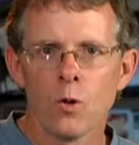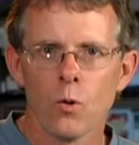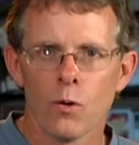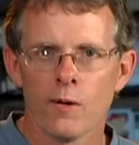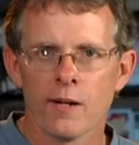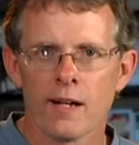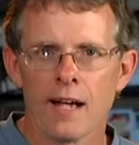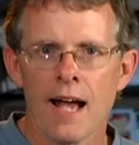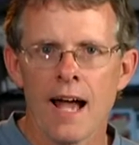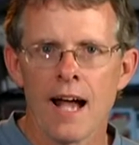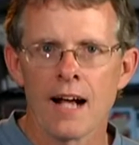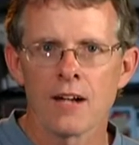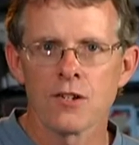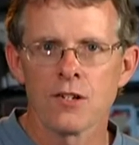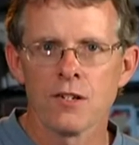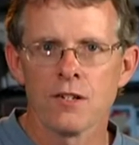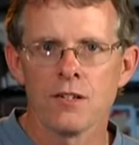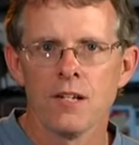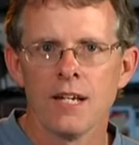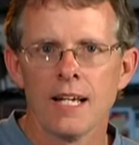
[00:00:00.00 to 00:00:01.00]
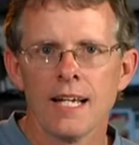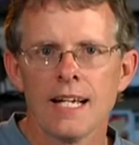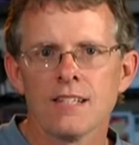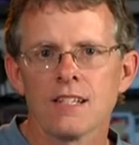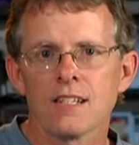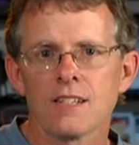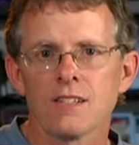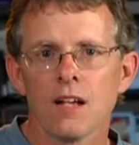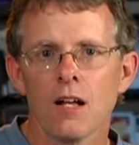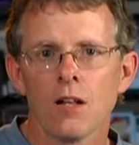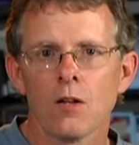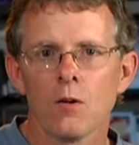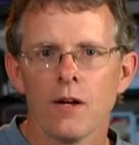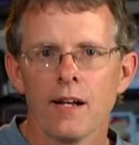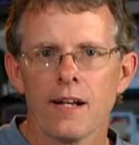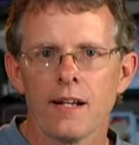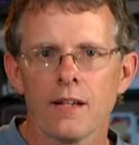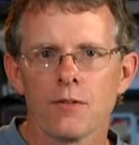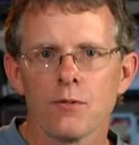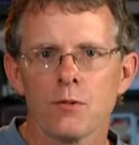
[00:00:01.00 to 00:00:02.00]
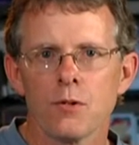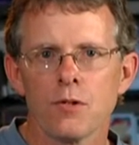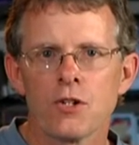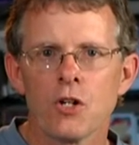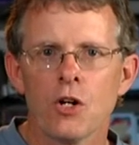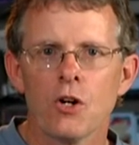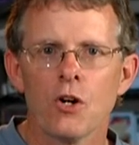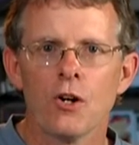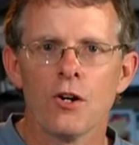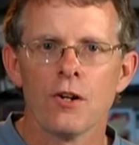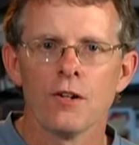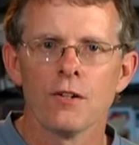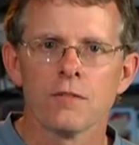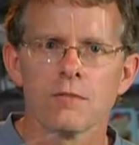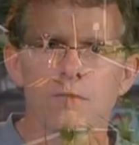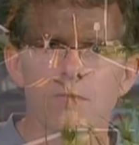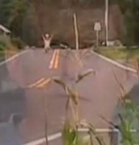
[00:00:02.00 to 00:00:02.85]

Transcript: cornering action is accelerating through the turn.